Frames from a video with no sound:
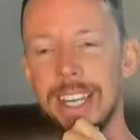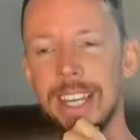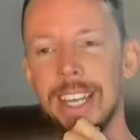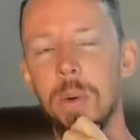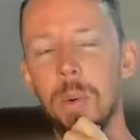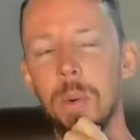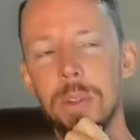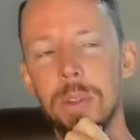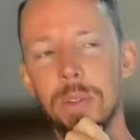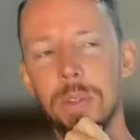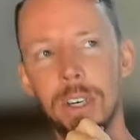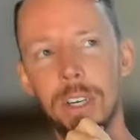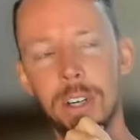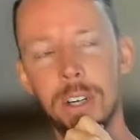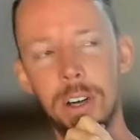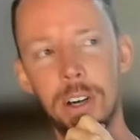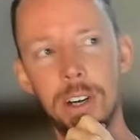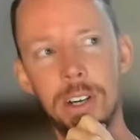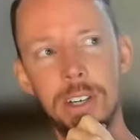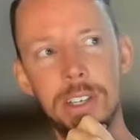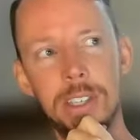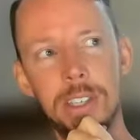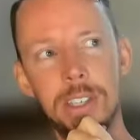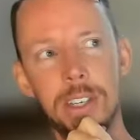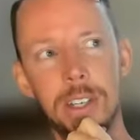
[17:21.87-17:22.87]
With
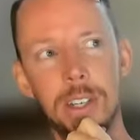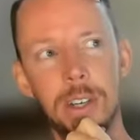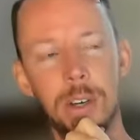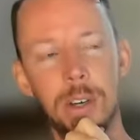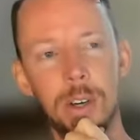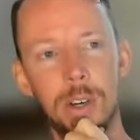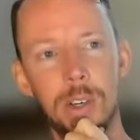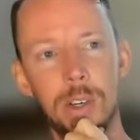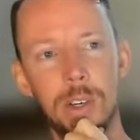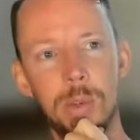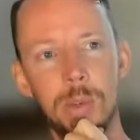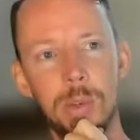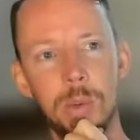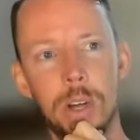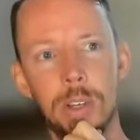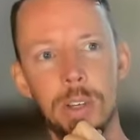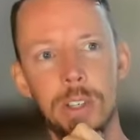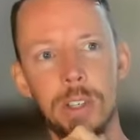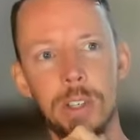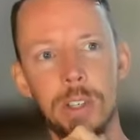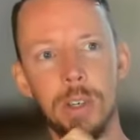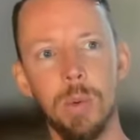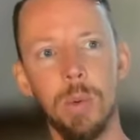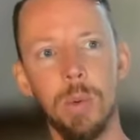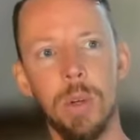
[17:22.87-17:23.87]
regards to Kurzweil,
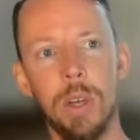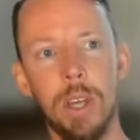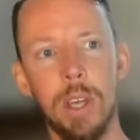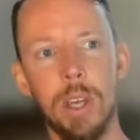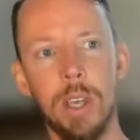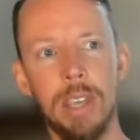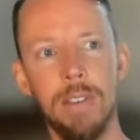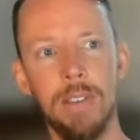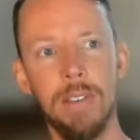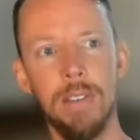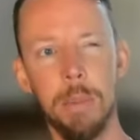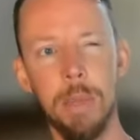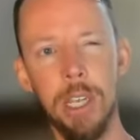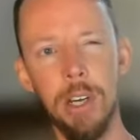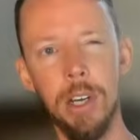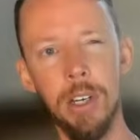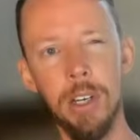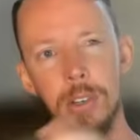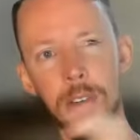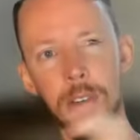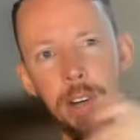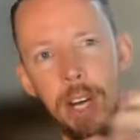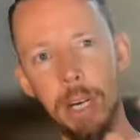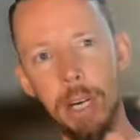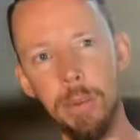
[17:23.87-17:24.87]
so if I'm hearing
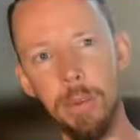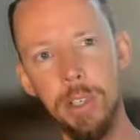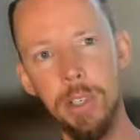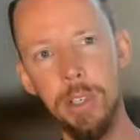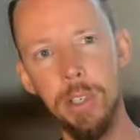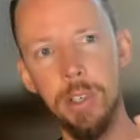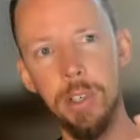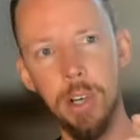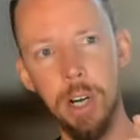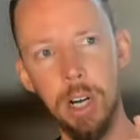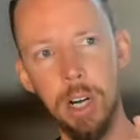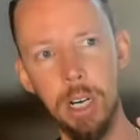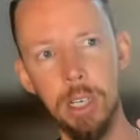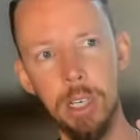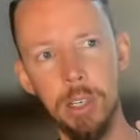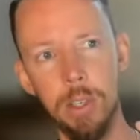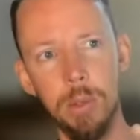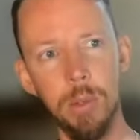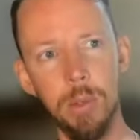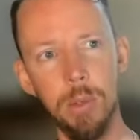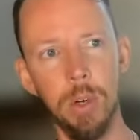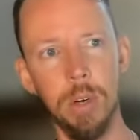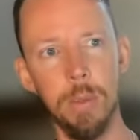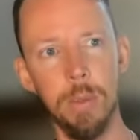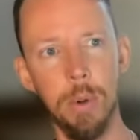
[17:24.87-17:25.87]
you right, I'm just trying to
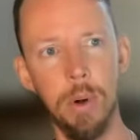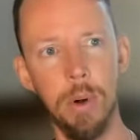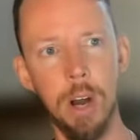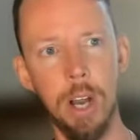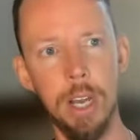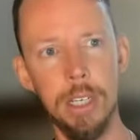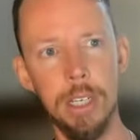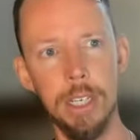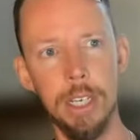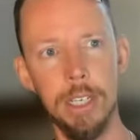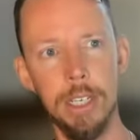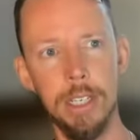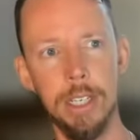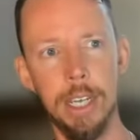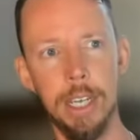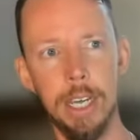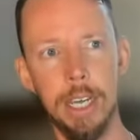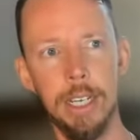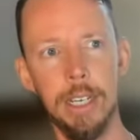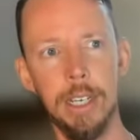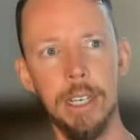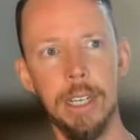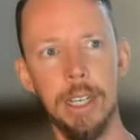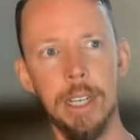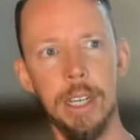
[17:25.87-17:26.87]
sort of process
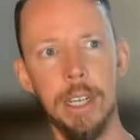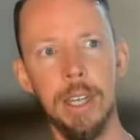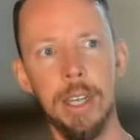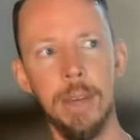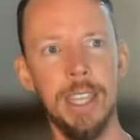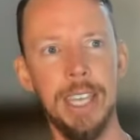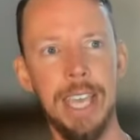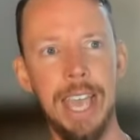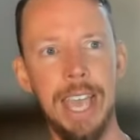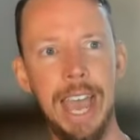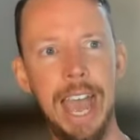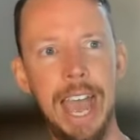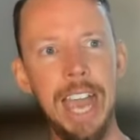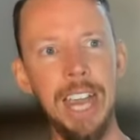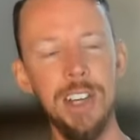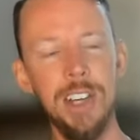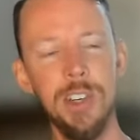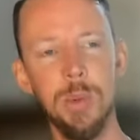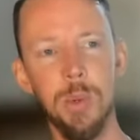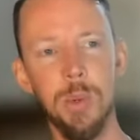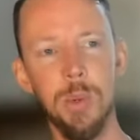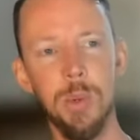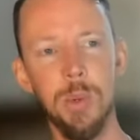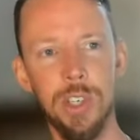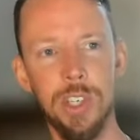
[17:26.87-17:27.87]
that the
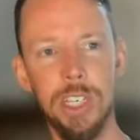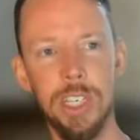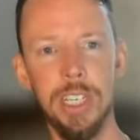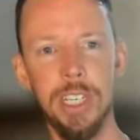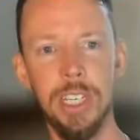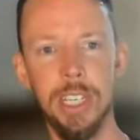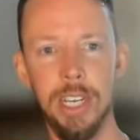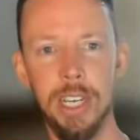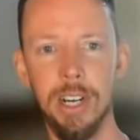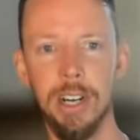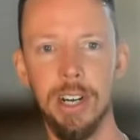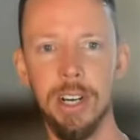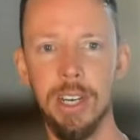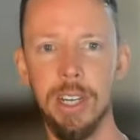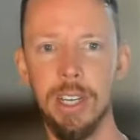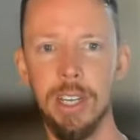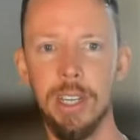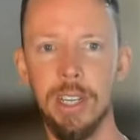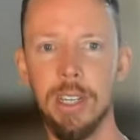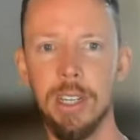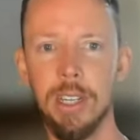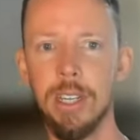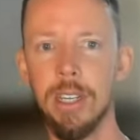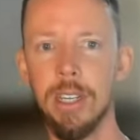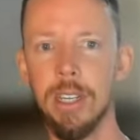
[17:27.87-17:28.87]
actual
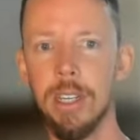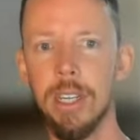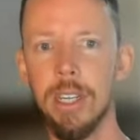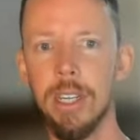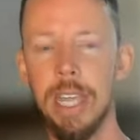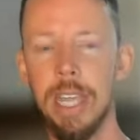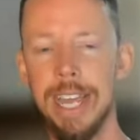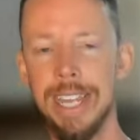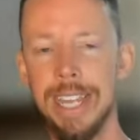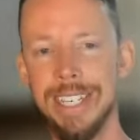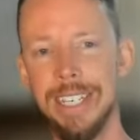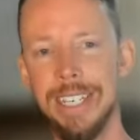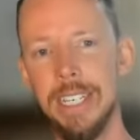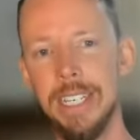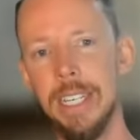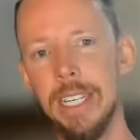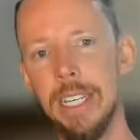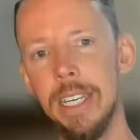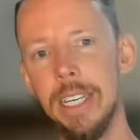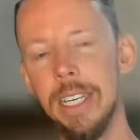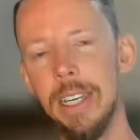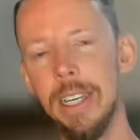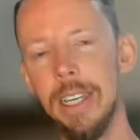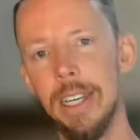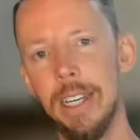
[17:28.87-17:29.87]
singularity as
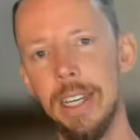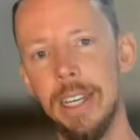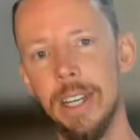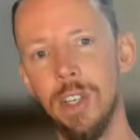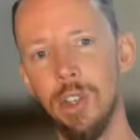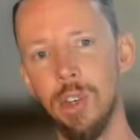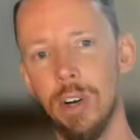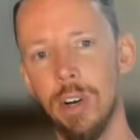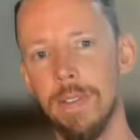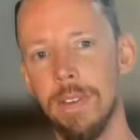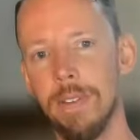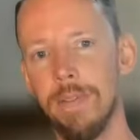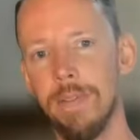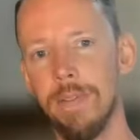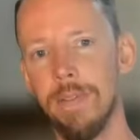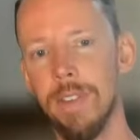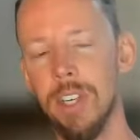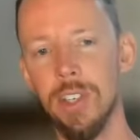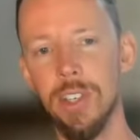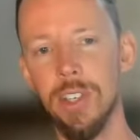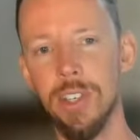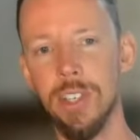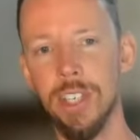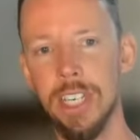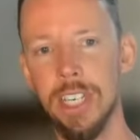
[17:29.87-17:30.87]
he sort of
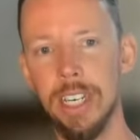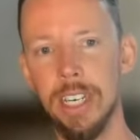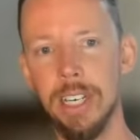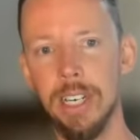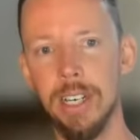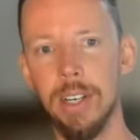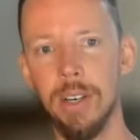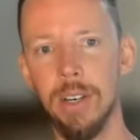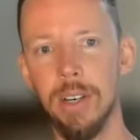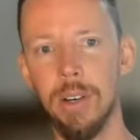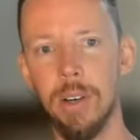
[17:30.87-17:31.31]
envisions it.